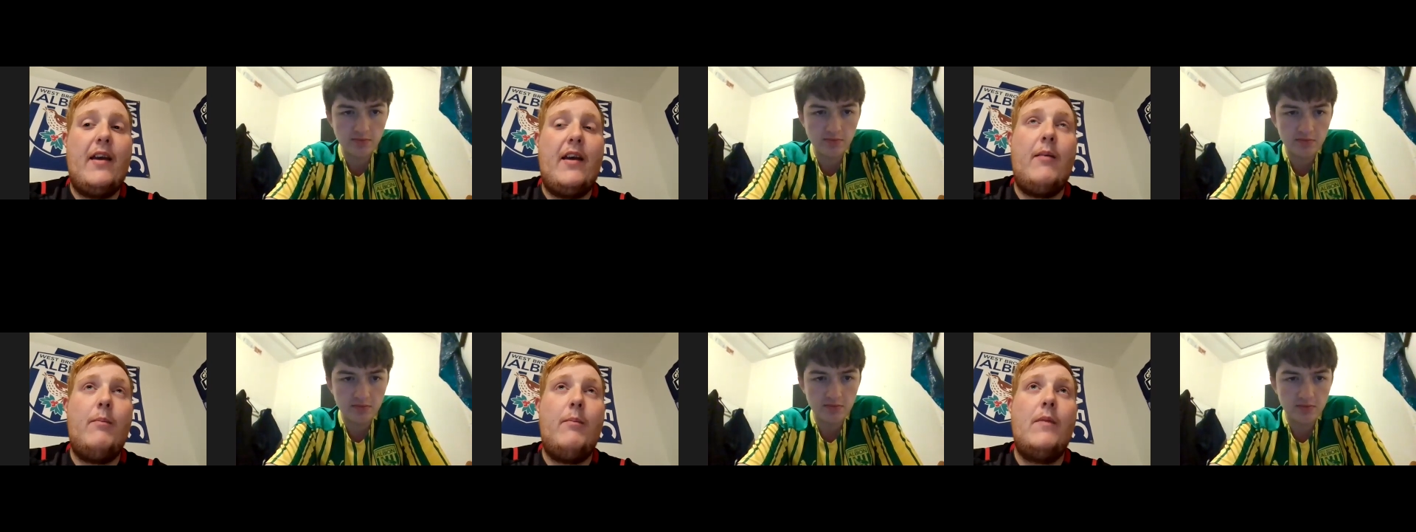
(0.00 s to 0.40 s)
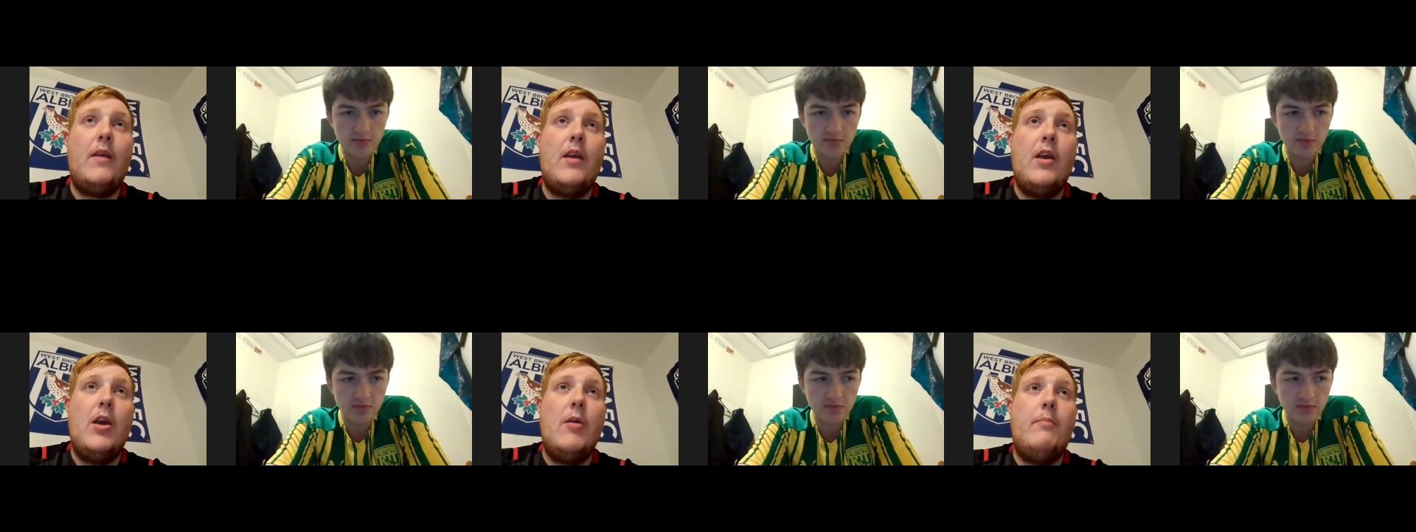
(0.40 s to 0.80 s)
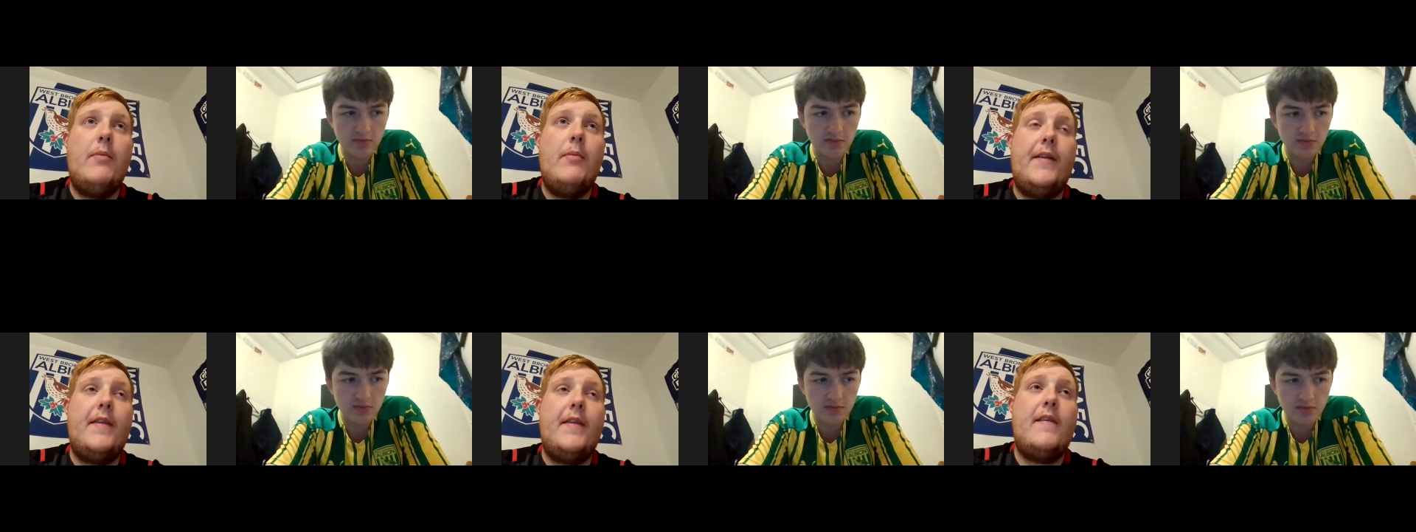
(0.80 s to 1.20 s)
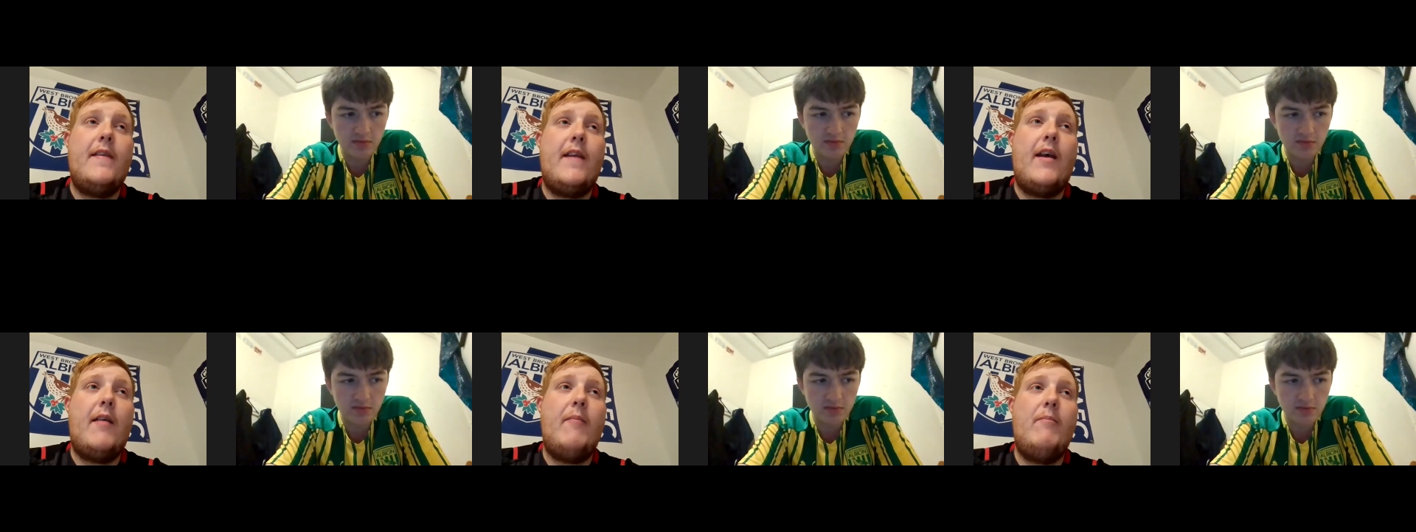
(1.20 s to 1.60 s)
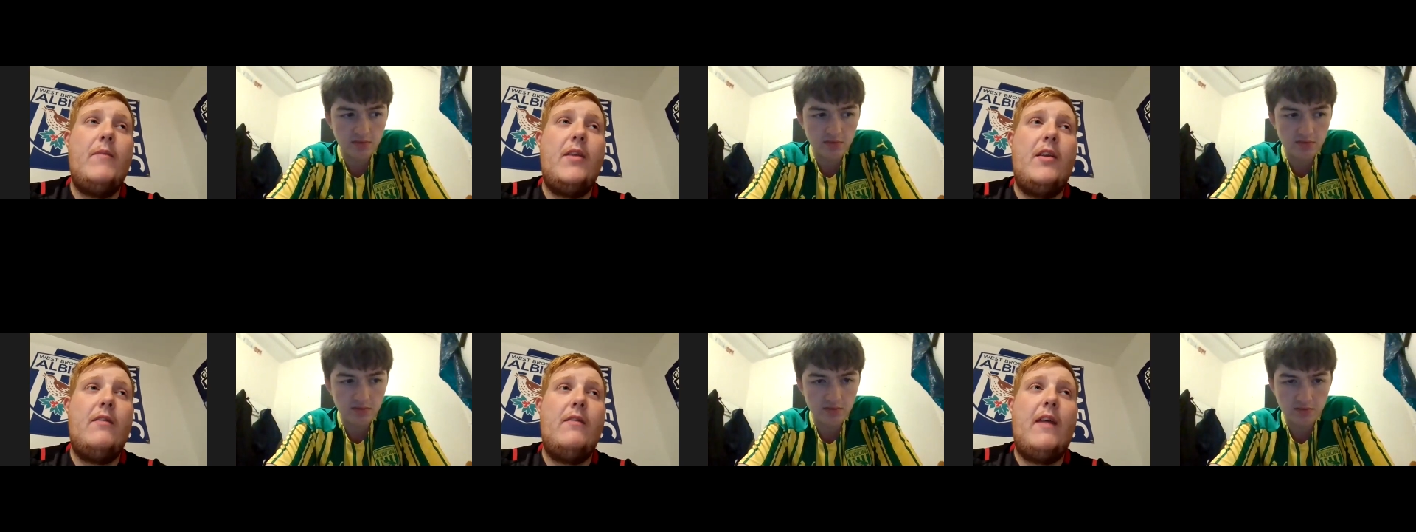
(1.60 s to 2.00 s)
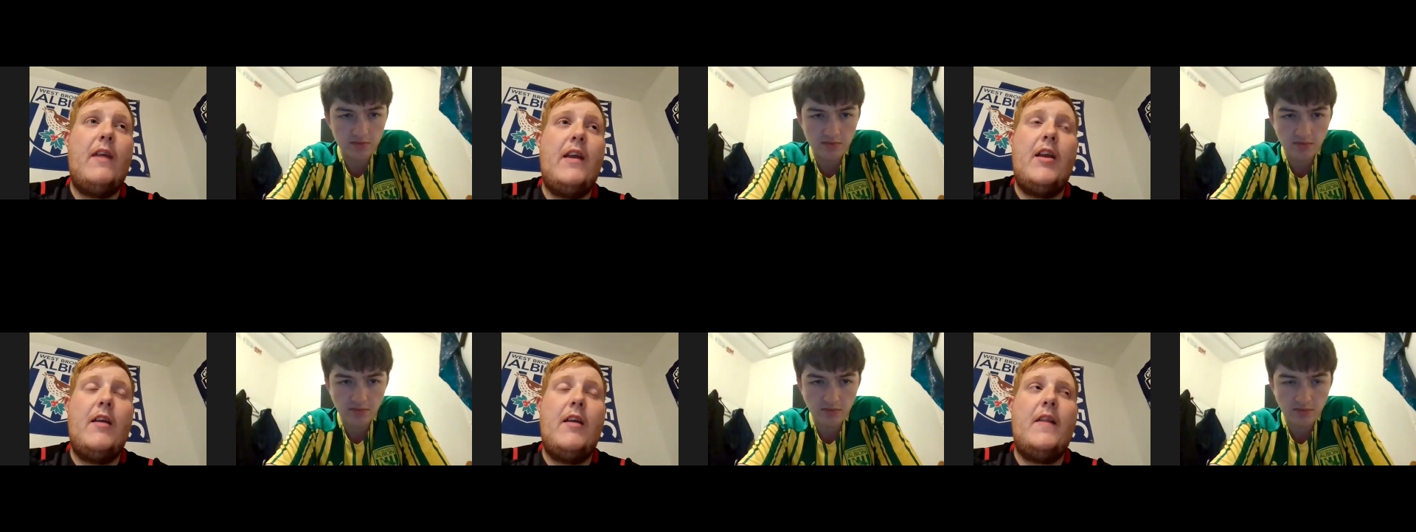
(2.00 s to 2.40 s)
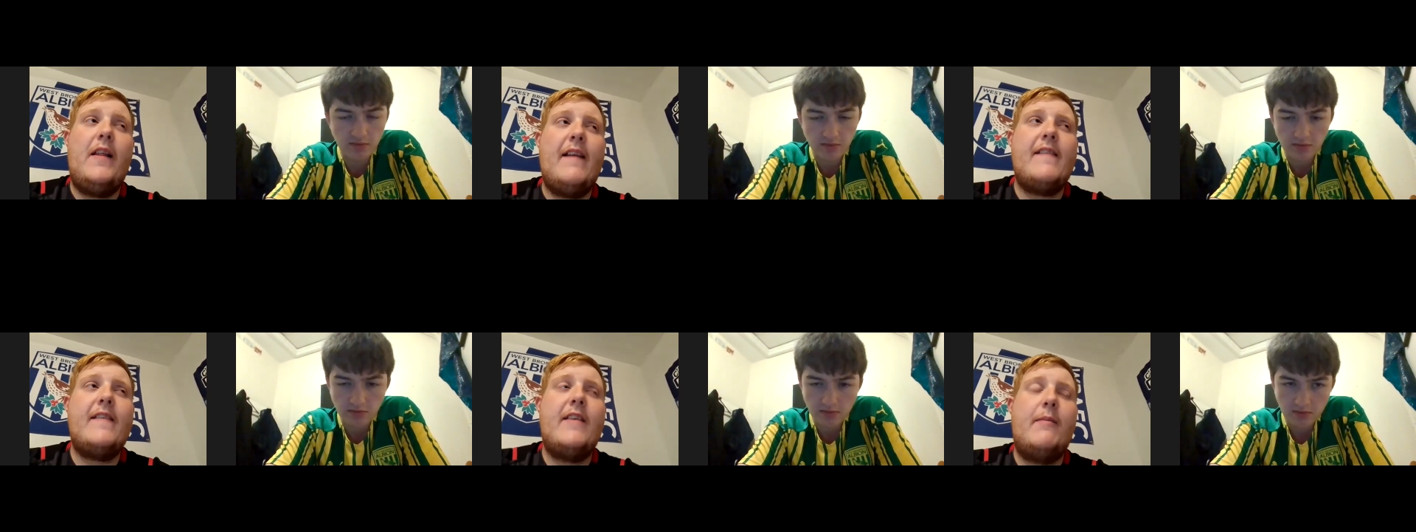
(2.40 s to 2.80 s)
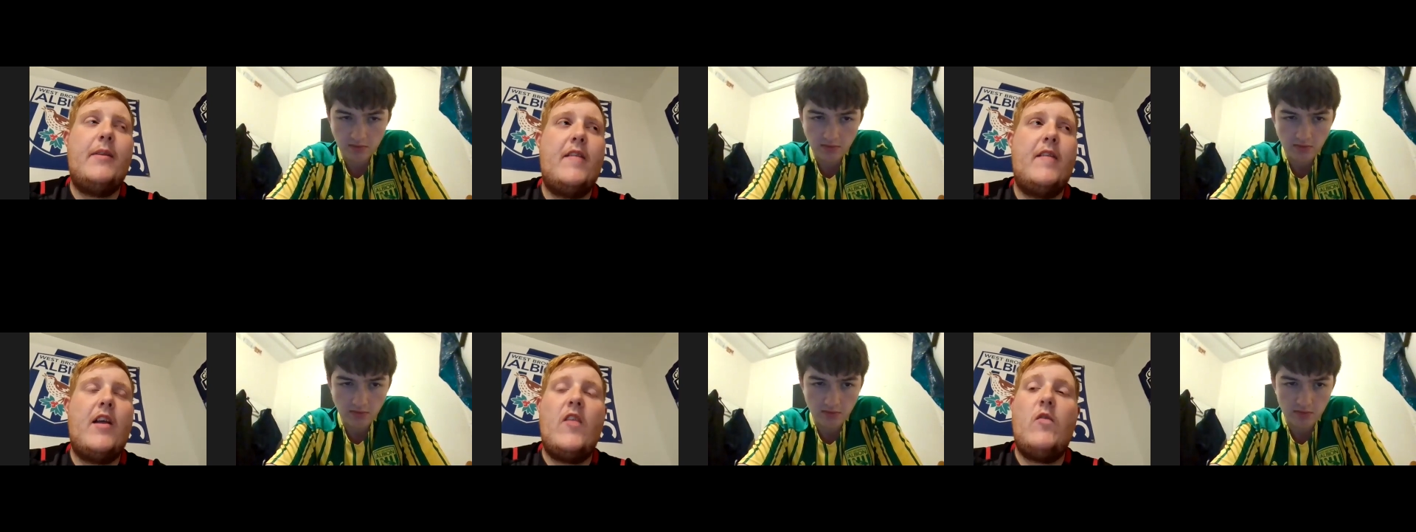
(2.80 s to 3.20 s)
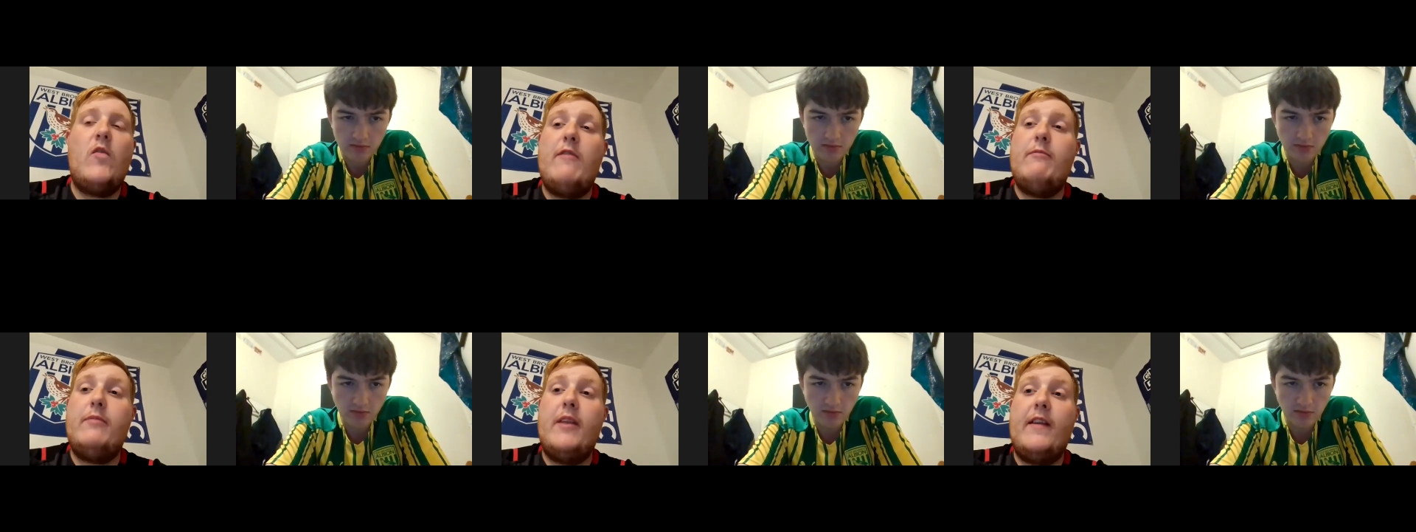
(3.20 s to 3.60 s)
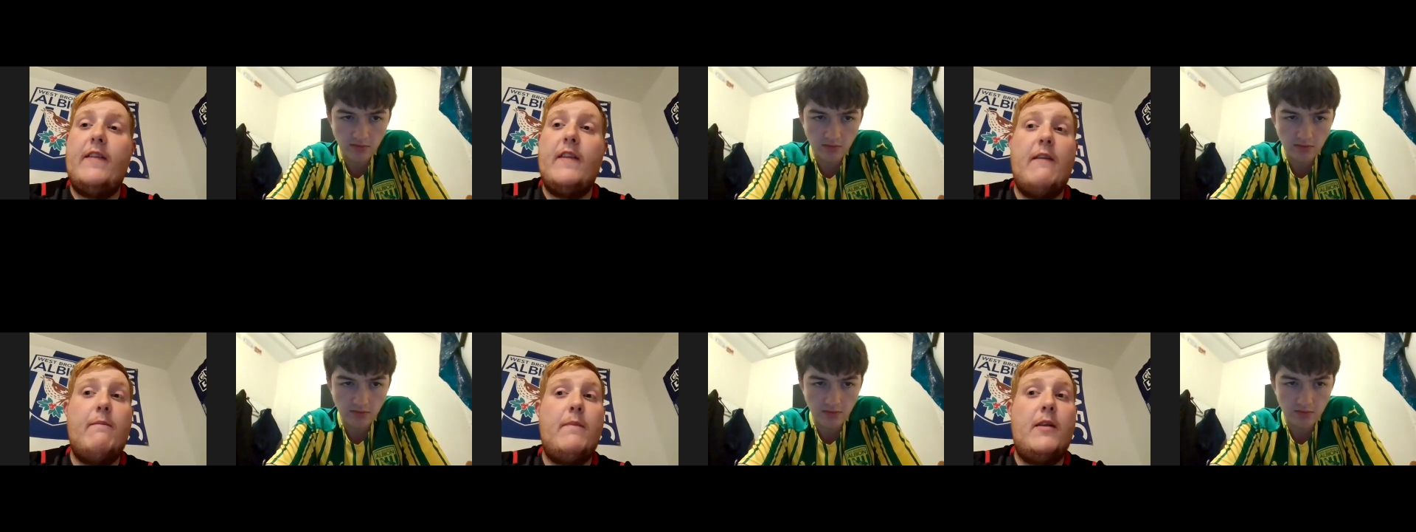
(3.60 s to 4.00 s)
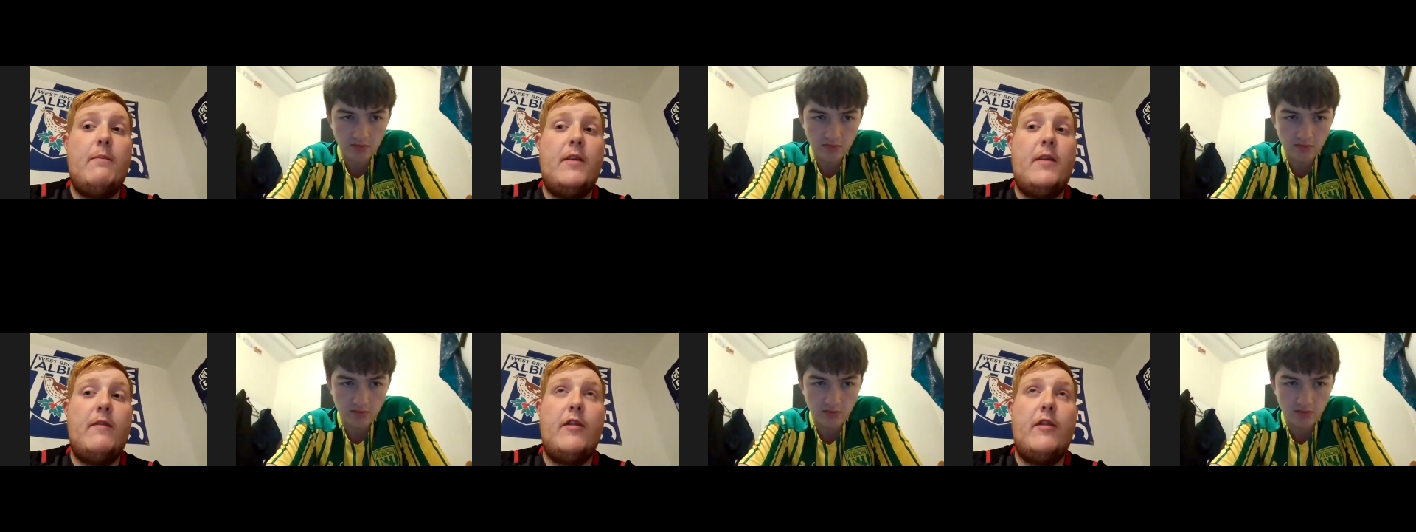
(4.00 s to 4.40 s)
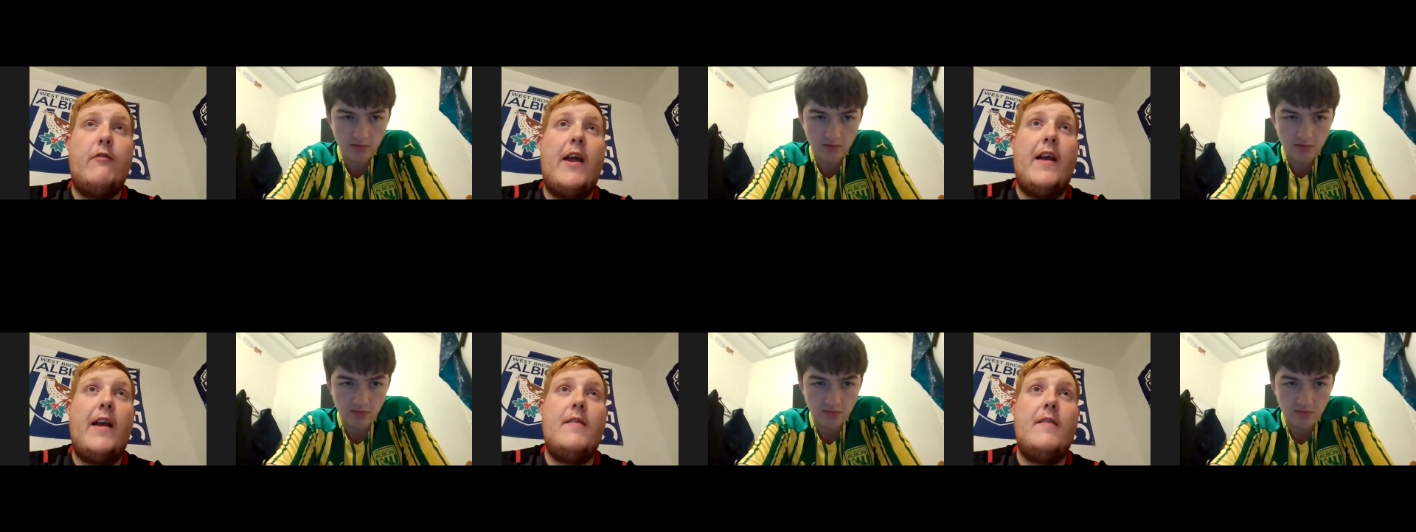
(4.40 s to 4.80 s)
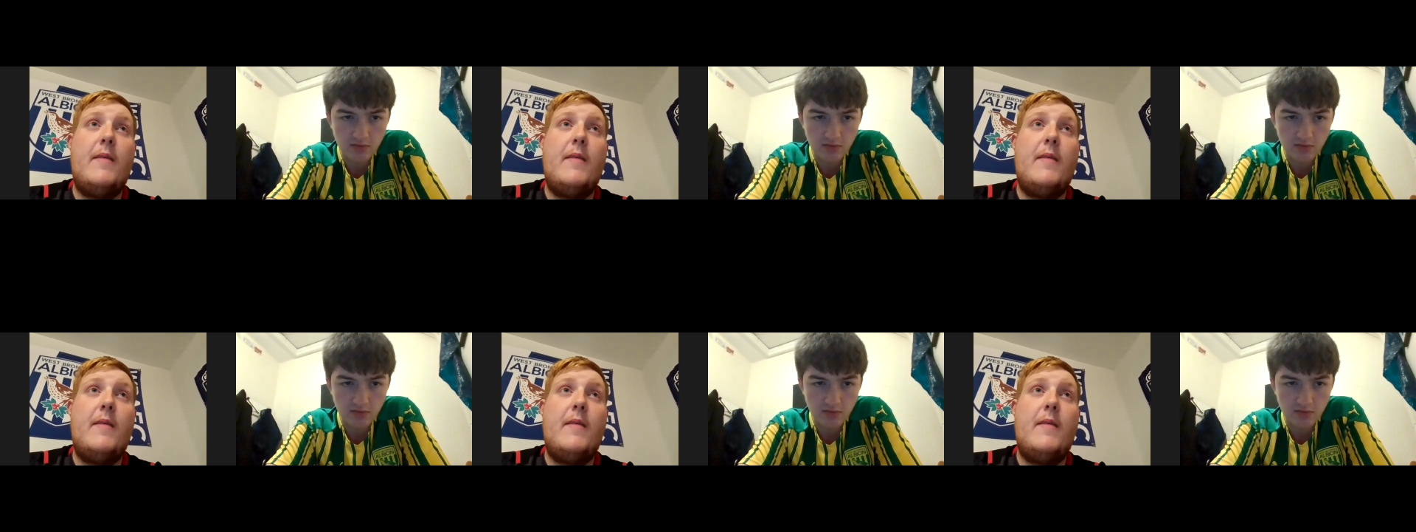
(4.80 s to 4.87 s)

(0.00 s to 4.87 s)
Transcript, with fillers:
Speaker 1: Um, but um, you, know, the last couple of times we played and they've been a bit of a threat.